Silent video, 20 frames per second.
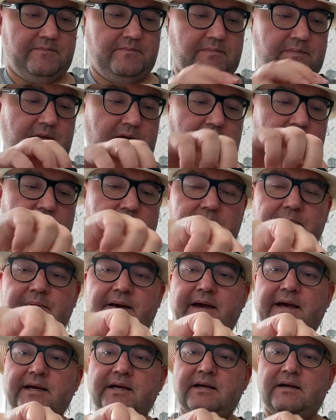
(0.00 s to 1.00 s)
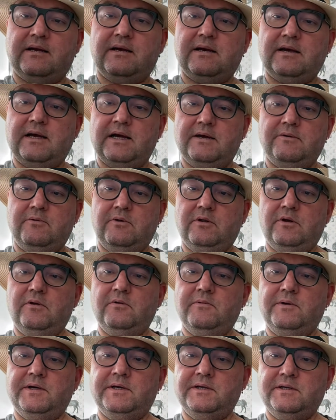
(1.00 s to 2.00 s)
In the bag, I will
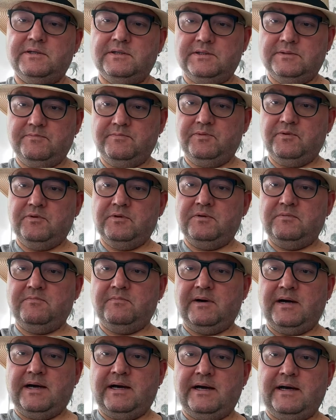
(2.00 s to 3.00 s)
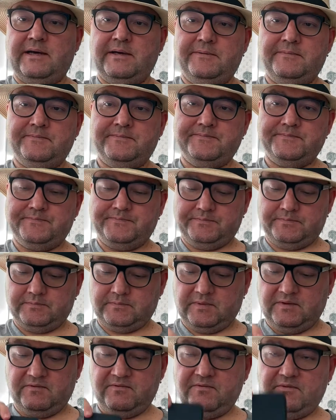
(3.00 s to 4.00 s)
always put my
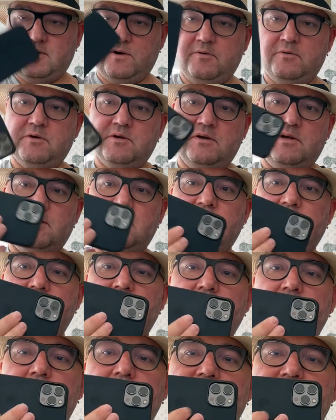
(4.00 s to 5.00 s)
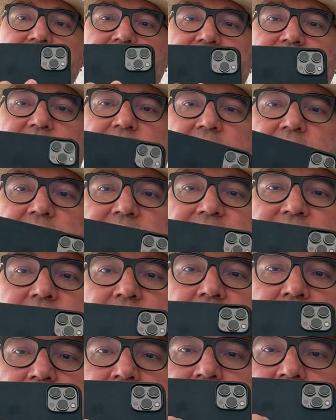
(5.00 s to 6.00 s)
phone, which is an
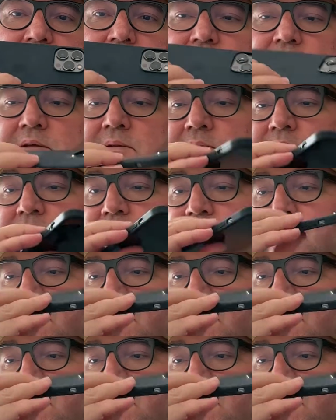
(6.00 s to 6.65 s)
iPhone 13 Pro